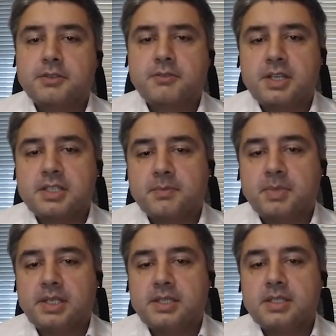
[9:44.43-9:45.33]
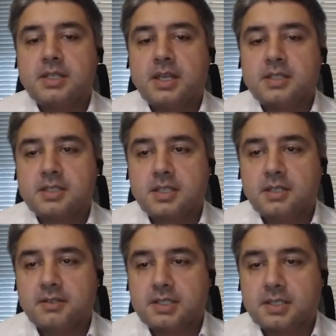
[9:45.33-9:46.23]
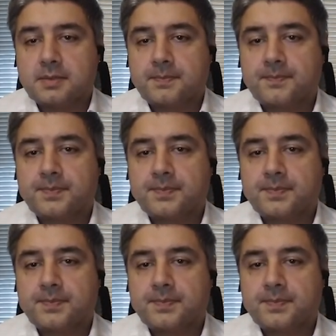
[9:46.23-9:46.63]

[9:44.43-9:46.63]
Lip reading: traceability, and security.